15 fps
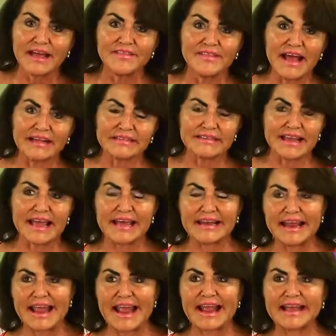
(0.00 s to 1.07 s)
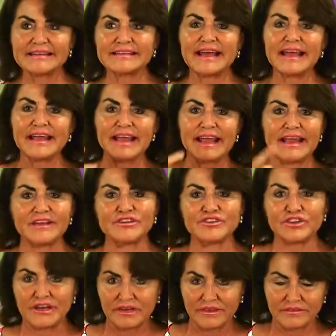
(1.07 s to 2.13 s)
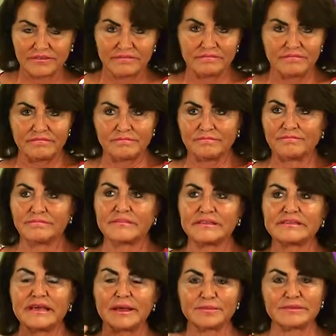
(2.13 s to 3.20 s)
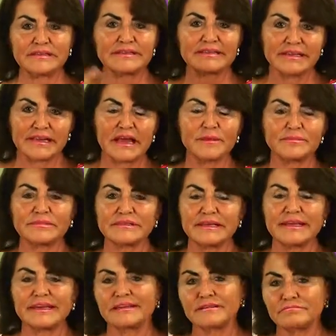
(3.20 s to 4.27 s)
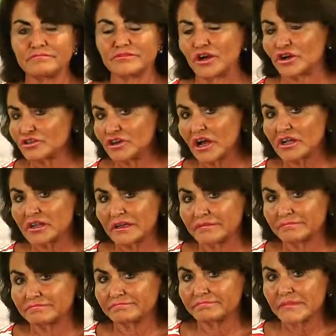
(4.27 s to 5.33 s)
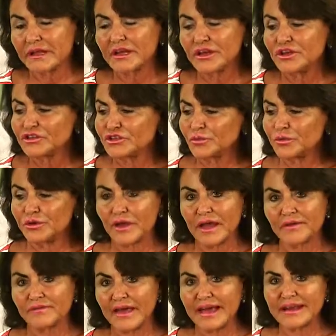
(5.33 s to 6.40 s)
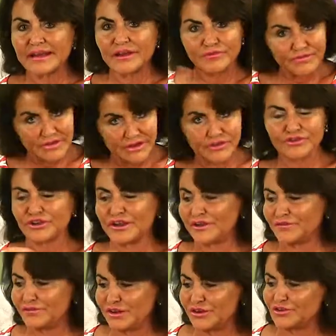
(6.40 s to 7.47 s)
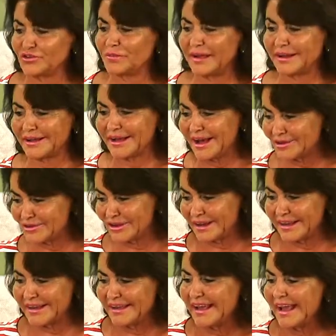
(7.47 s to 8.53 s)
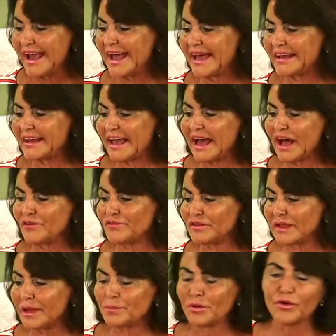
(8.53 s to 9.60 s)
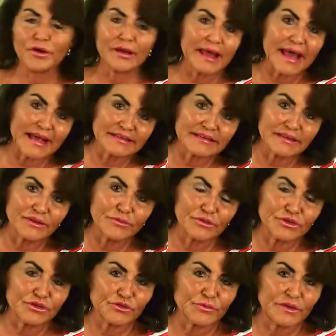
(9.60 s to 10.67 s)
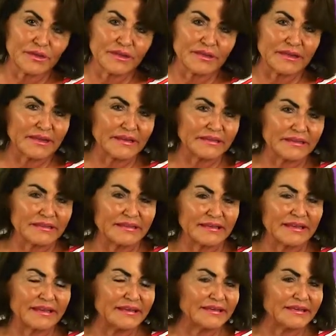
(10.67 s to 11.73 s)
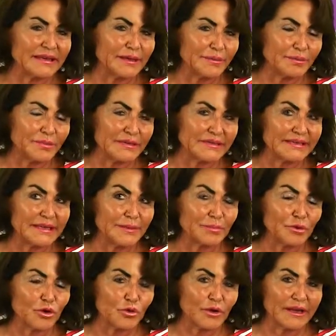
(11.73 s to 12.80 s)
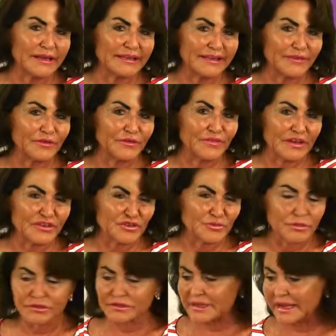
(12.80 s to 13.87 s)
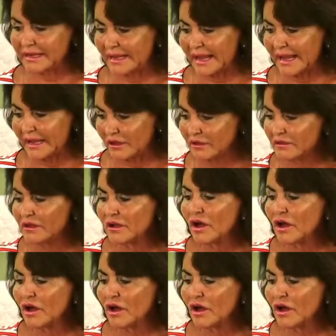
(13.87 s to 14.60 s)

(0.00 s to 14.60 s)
that's an anti-aging substance that comes in dark chocolate. So when you have that, it feeds, it feeds your mitochondria. And alpha lipoic acid, which is one of the things is in deep, deep green leafy vegetables like kale.